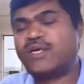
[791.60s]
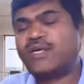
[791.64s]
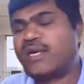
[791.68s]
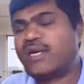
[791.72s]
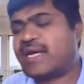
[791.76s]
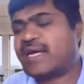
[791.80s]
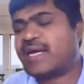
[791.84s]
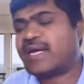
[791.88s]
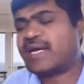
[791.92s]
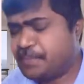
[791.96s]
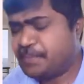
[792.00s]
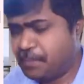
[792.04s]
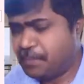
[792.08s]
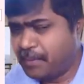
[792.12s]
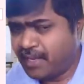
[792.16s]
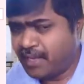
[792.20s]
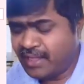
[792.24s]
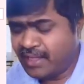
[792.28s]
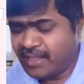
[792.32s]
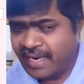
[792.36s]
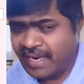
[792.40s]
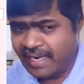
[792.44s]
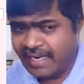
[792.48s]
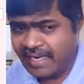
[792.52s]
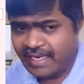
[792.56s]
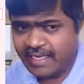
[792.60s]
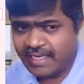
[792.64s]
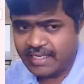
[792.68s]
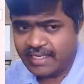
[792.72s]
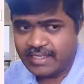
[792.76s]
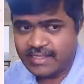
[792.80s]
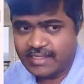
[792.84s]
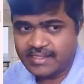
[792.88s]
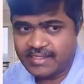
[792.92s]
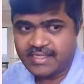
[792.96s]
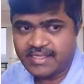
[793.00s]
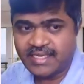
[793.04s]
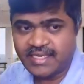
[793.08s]
So does it mean
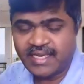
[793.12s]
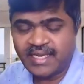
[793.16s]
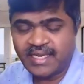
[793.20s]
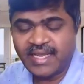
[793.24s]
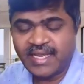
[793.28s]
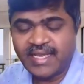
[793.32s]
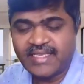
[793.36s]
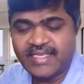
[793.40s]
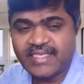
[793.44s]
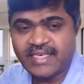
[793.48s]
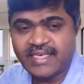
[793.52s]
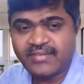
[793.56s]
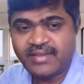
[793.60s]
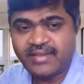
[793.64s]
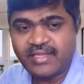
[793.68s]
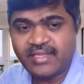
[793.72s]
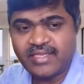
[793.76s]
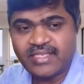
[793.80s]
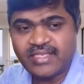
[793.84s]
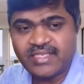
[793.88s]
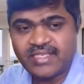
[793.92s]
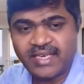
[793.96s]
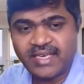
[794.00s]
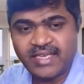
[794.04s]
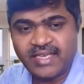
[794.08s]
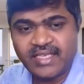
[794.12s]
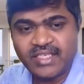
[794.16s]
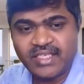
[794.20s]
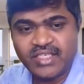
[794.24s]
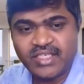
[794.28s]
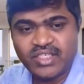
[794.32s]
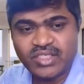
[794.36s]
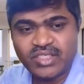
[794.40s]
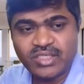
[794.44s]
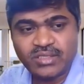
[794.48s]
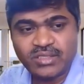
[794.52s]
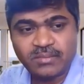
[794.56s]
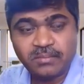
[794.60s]
that signature will
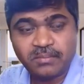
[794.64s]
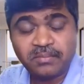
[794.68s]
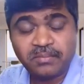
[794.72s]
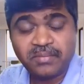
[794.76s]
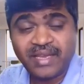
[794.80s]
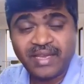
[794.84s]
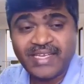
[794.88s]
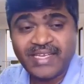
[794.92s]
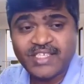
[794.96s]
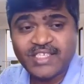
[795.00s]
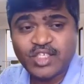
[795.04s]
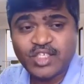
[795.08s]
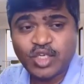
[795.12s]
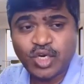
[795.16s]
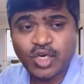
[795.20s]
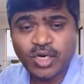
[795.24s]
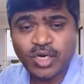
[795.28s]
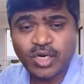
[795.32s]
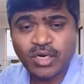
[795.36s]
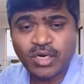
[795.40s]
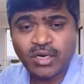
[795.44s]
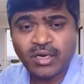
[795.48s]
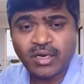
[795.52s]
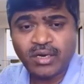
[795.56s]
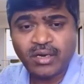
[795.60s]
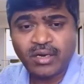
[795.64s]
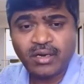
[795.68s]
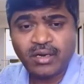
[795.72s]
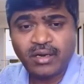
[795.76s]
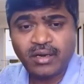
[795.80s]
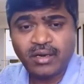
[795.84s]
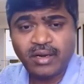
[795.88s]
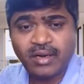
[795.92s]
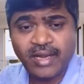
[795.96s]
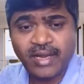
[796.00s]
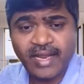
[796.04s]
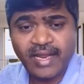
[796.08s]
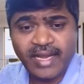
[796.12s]
change based on
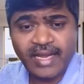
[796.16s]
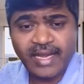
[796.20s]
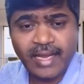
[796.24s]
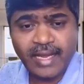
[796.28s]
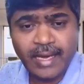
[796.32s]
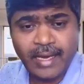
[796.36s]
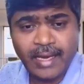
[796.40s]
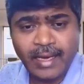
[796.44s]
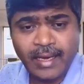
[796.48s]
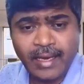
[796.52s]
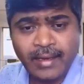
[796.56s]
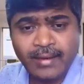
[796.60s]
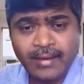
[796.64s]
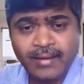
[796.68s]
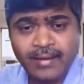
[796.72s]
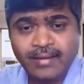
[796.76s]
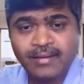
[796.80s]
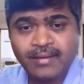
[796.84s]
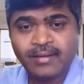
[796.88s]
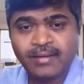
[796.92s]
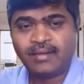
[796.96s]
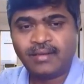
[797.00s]
data?